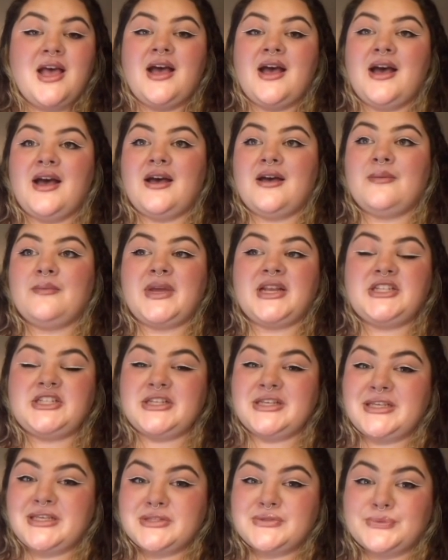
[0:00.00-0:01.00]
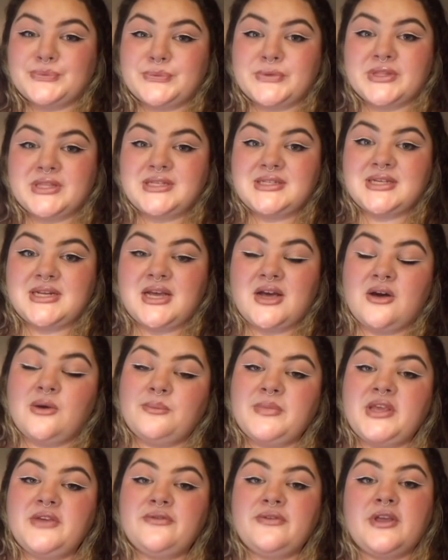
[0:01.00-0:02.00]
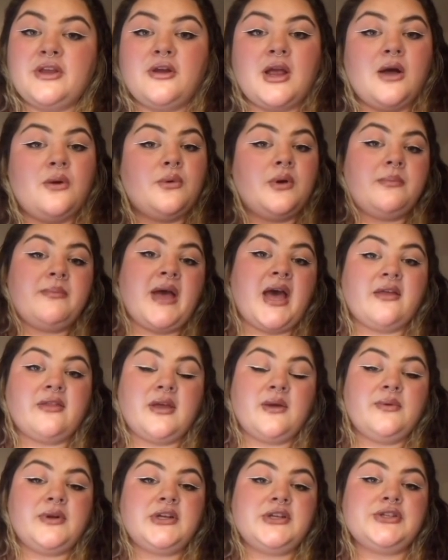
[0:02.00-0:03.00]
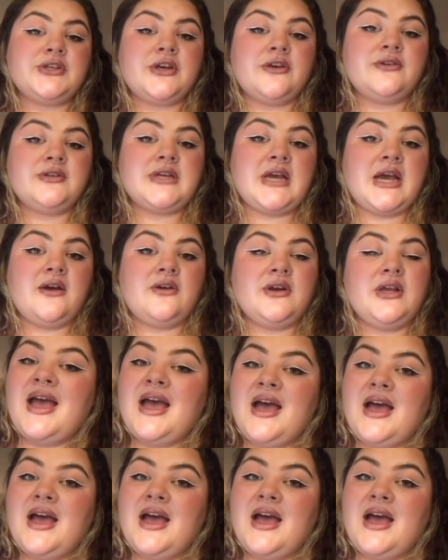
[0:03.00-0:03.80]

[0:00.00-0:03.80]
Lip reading: My GEs really did help me figure out what path I wanted to go down.